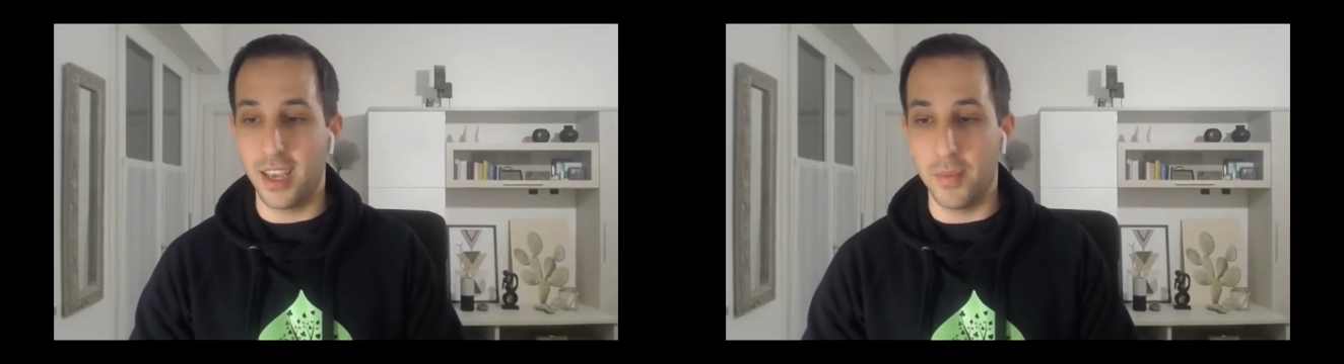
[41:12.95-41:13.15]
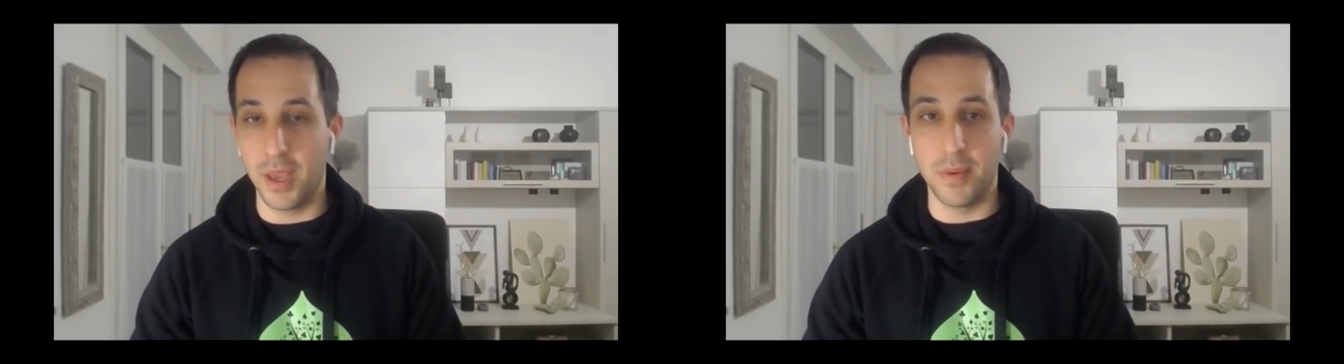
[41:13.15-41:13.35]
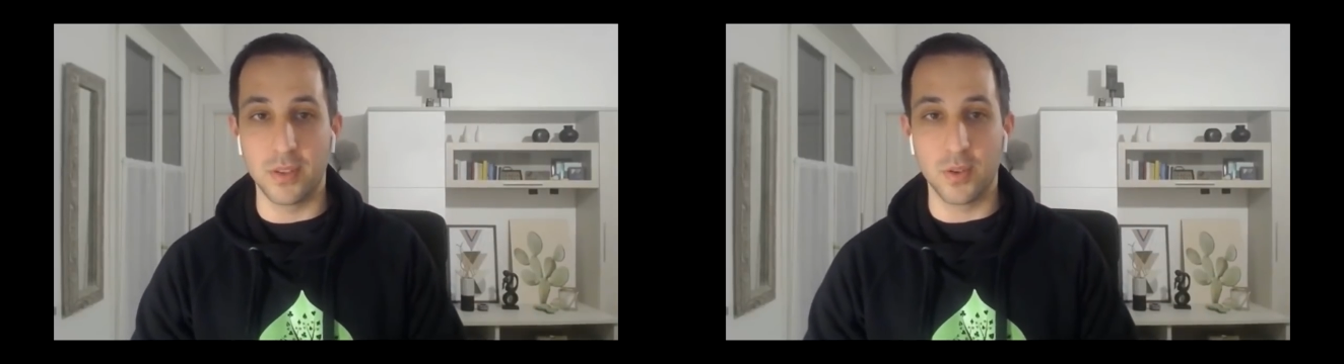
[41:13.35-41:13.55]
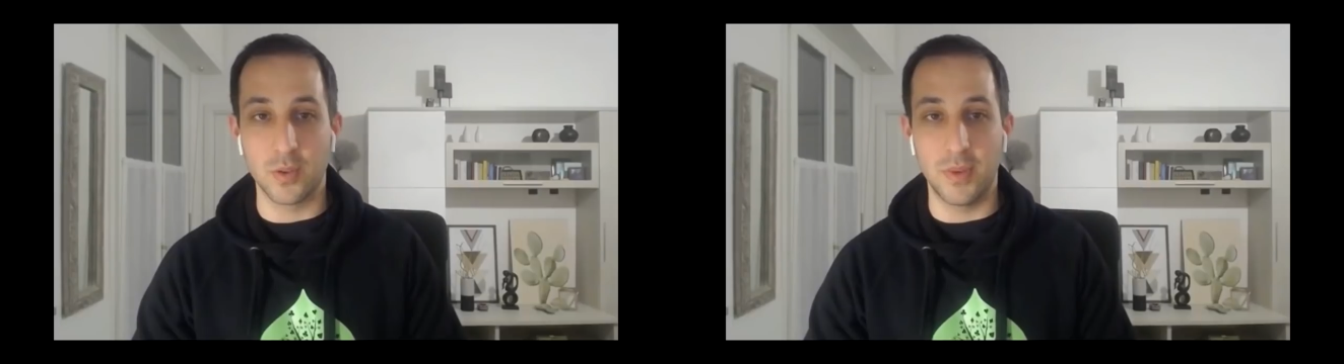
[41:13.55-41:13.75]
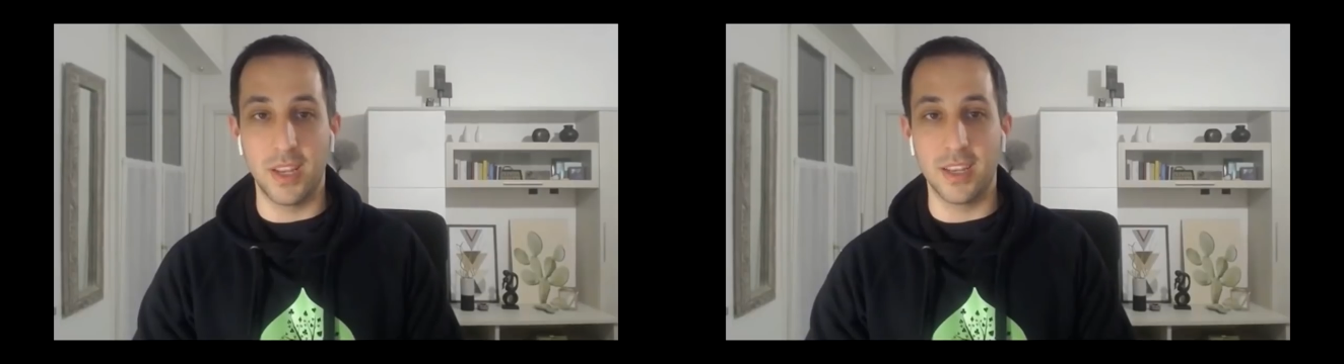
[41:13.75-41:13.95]
Hit me up on
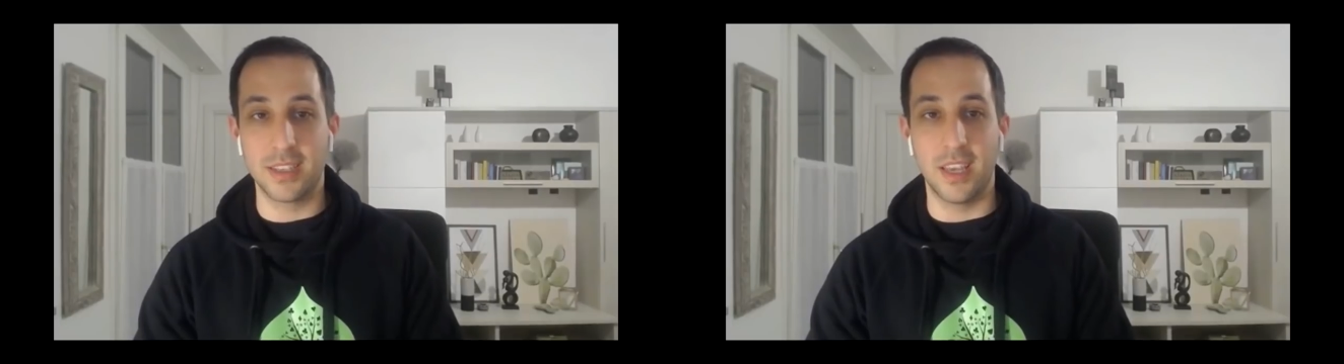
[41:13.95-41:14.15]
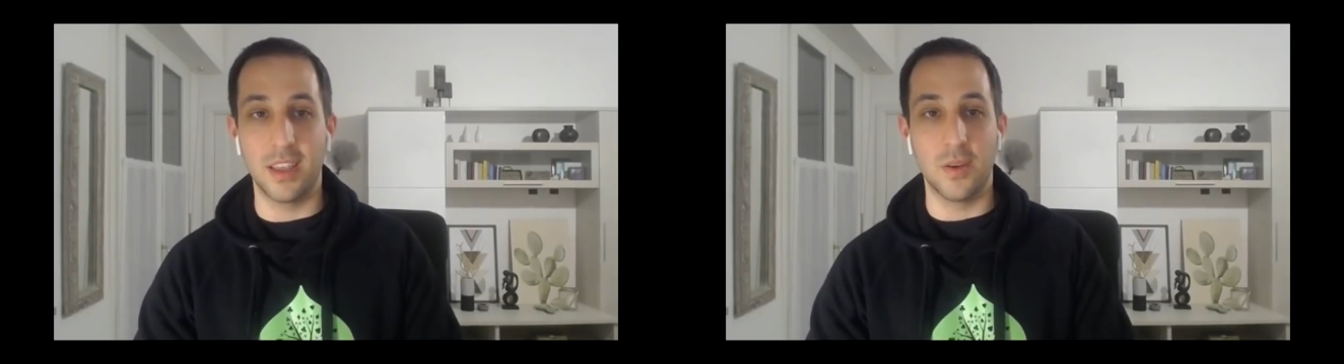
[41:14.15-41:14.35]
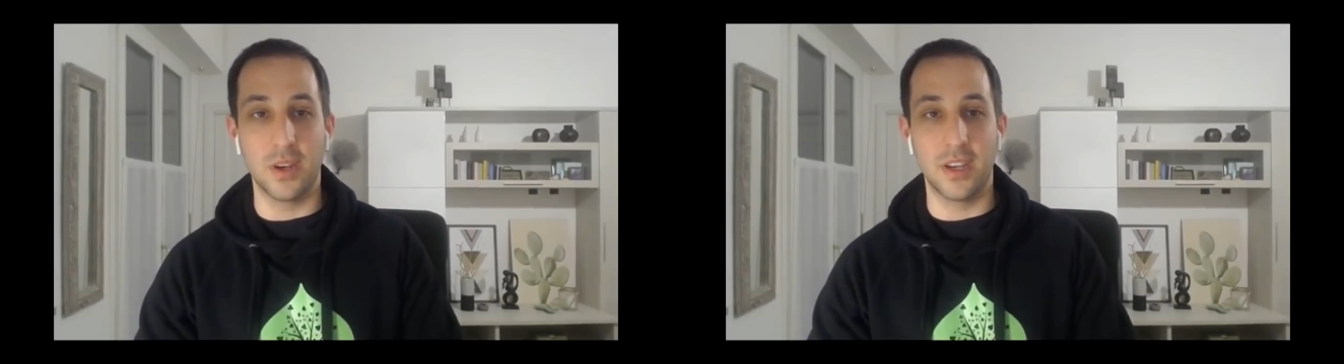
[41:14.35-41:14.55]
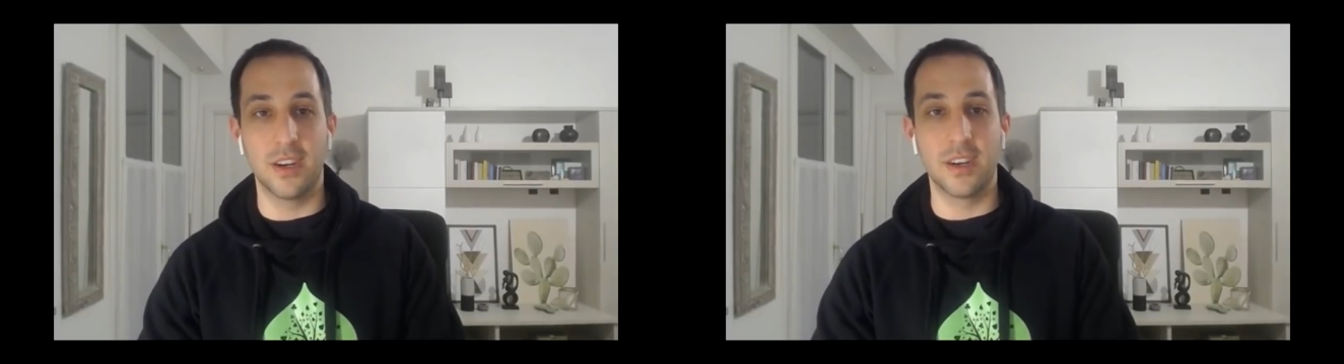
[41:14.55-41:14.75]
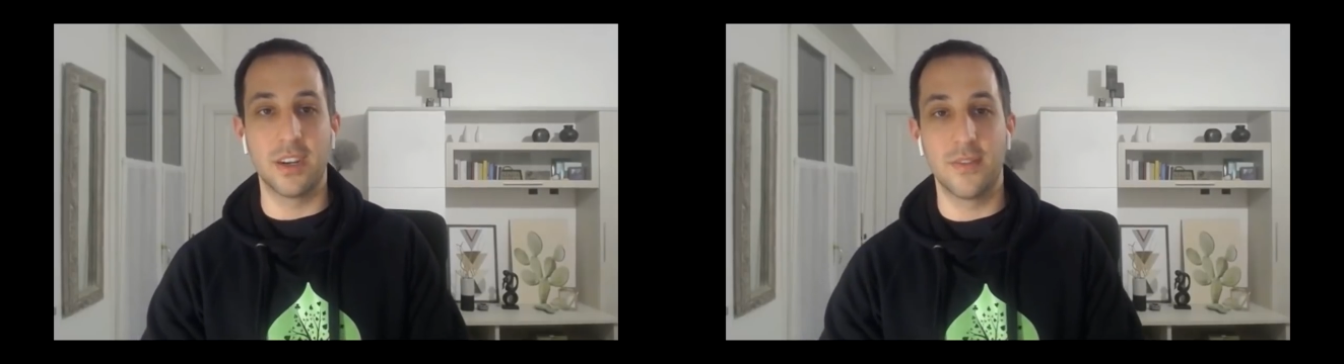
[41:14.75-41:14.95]
social media. Say that you were here.